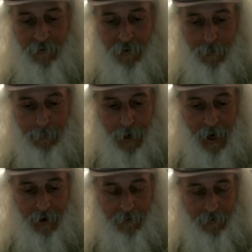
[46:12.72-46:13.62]
from
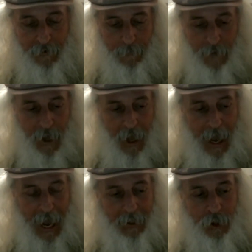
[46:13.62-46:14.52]
above,
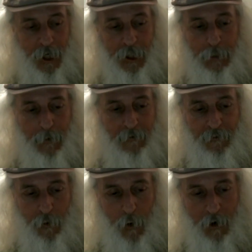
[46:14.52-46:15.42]
and just
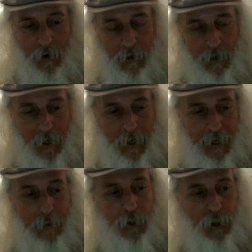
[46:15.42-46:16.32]
before he
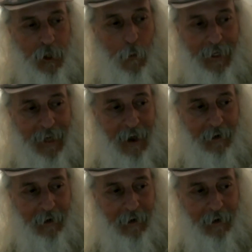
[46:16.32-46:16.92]
was slowing down,